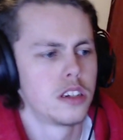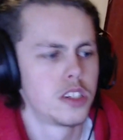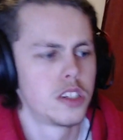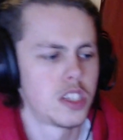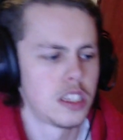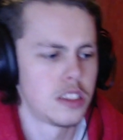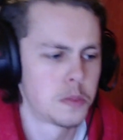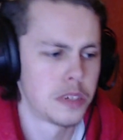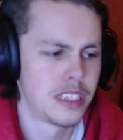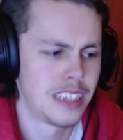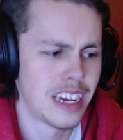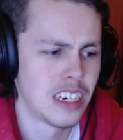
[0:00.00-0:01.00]
she's
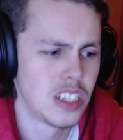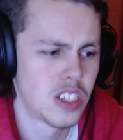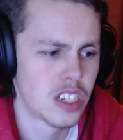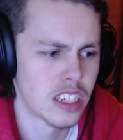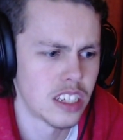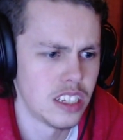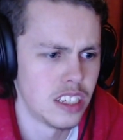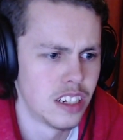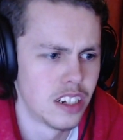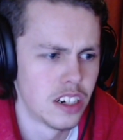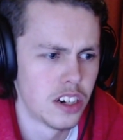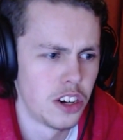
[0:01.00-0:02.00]
potentially
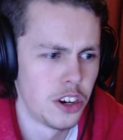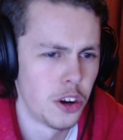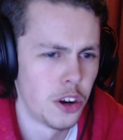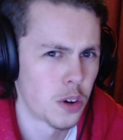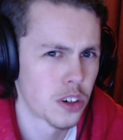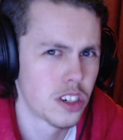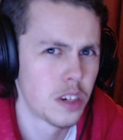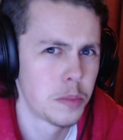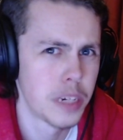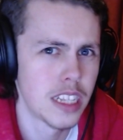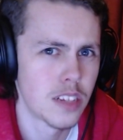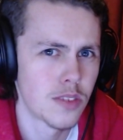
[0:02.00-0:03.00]
not going to
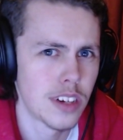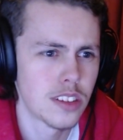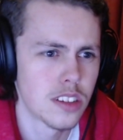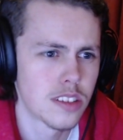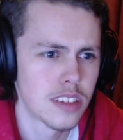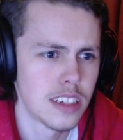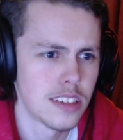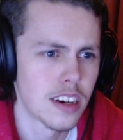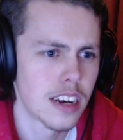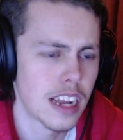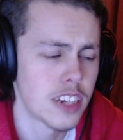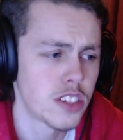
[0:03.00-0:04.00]
be in the rest of the season
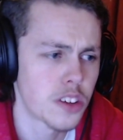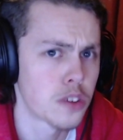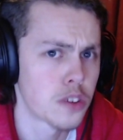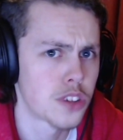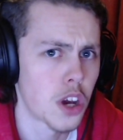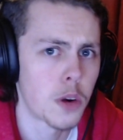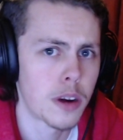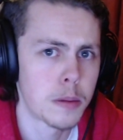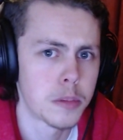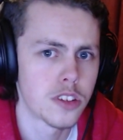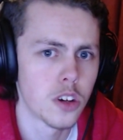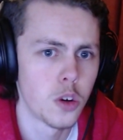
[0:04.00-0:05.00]
unless she's got a solo
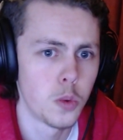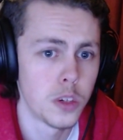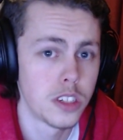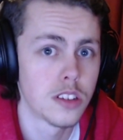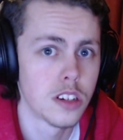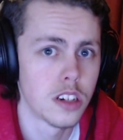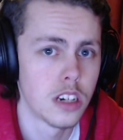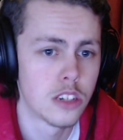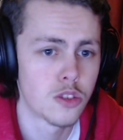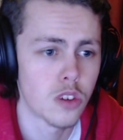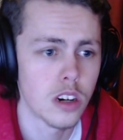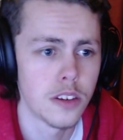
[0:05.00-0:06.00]
episode, which is her
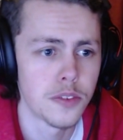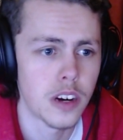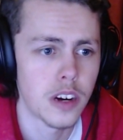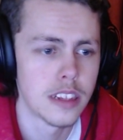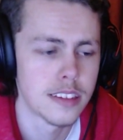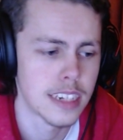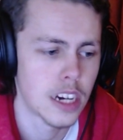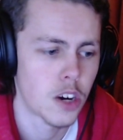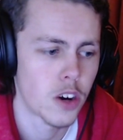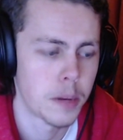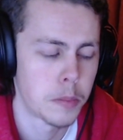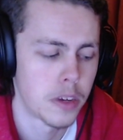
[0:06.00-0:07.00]
trying to find the C
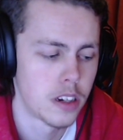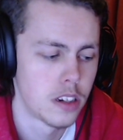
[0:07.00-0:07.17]
R M,